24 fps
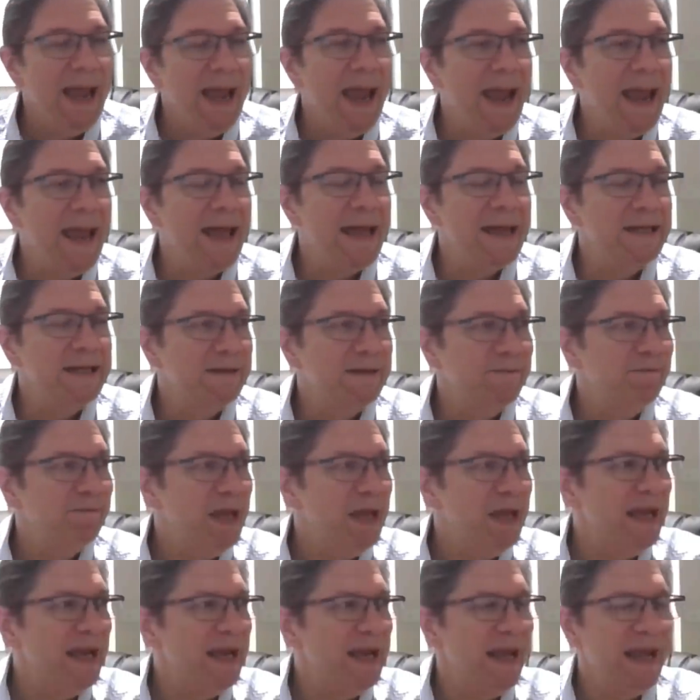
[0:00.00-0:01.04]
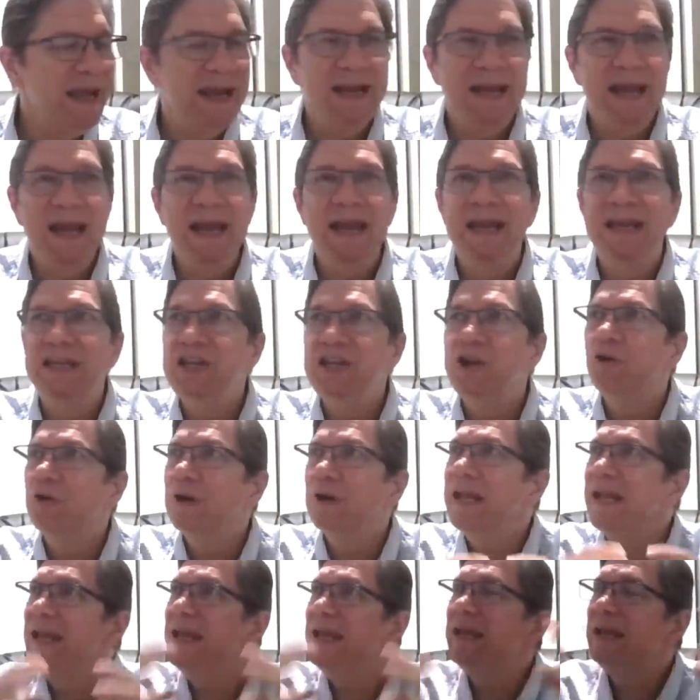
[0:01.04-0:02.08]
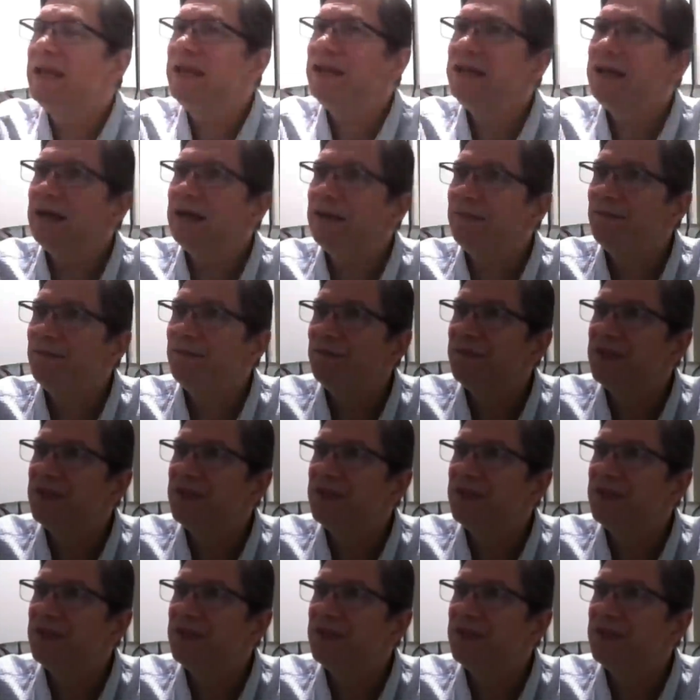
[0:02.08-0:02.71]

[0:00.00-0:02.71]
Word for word: and it, and and you're in